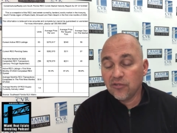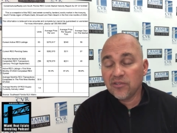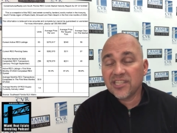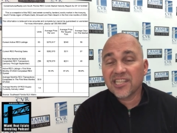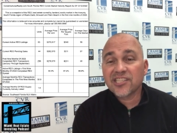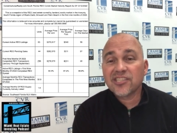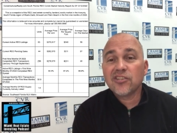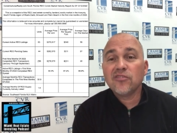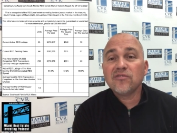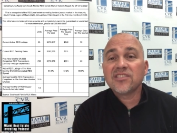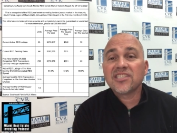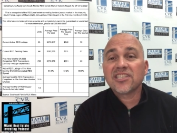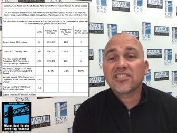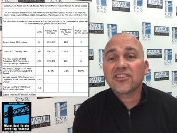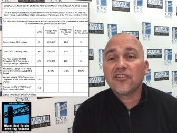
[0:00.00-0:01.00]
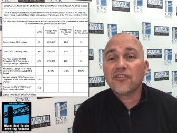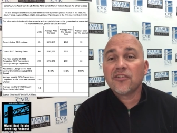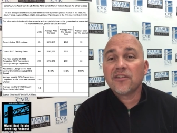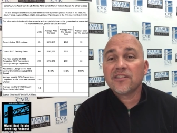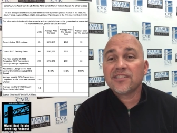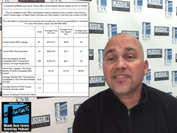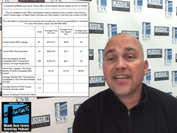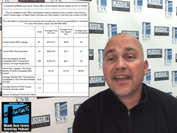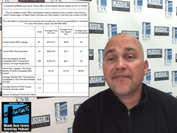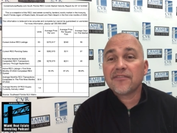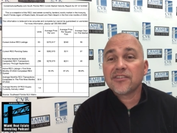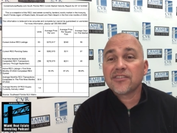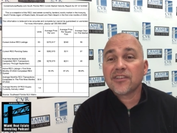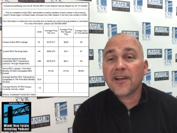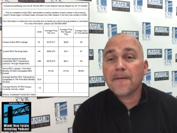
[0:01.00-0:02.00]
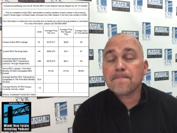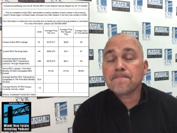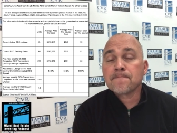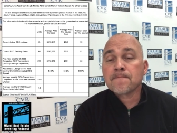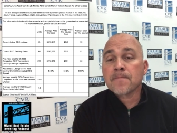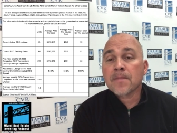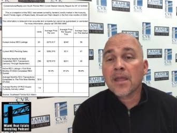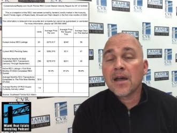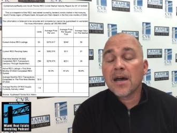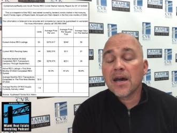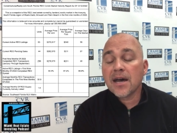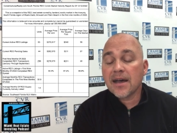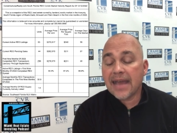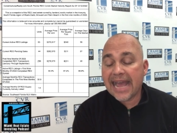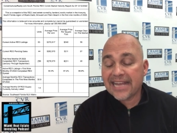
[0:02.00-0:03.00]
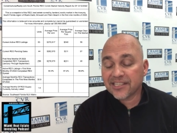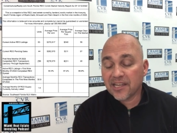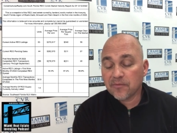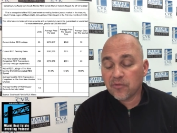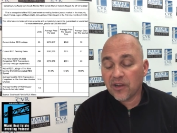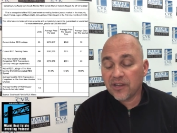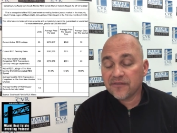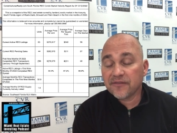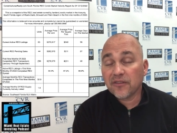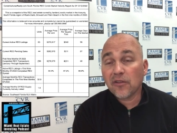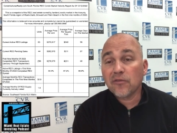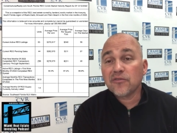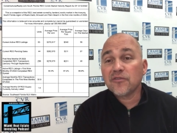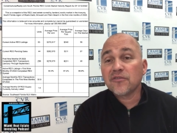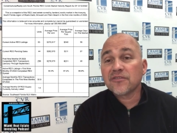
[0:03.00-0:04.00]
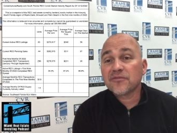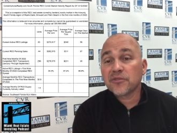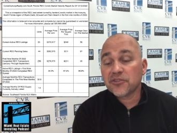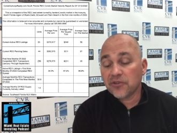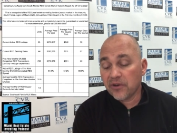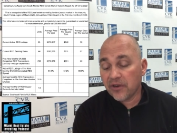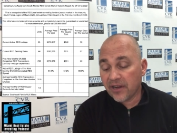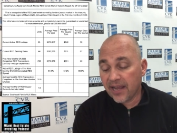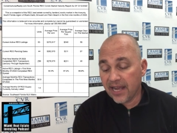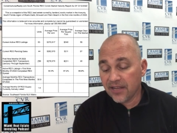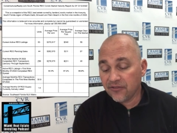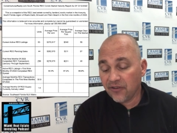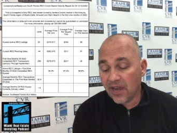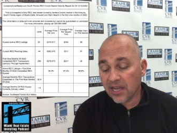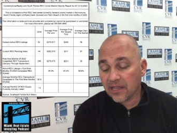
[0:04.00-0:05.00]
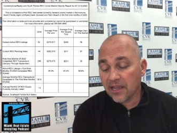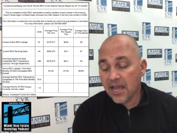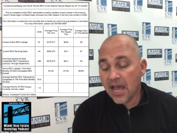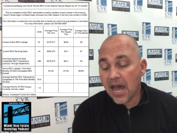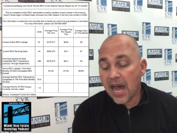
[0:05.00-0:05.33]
$262,600 is the average asking price for those units which are under contract.